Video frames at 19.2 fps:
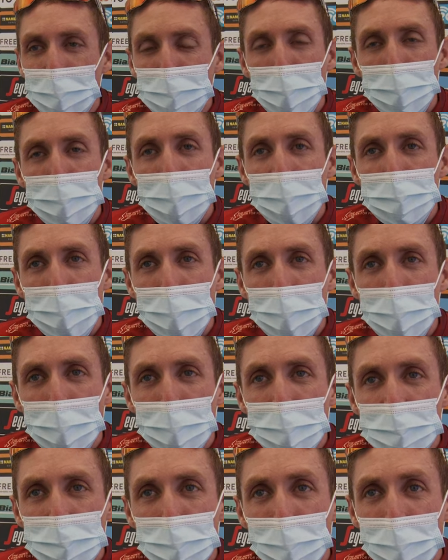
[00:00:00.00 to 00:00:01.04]
to put me in the breakaway
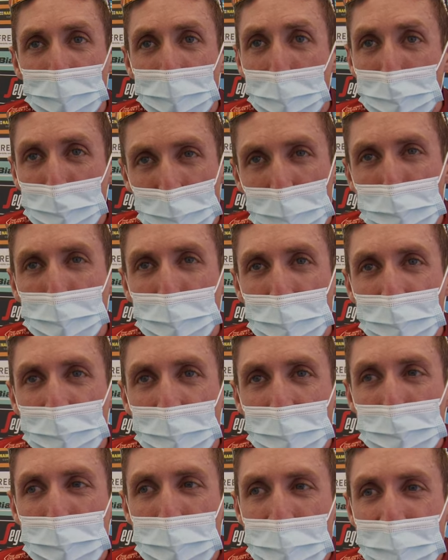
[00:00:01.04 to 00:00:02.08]
this morning. They really believed
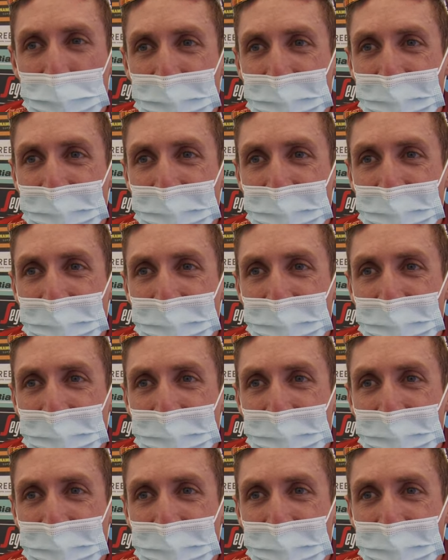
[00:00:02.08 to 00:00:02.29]
in me.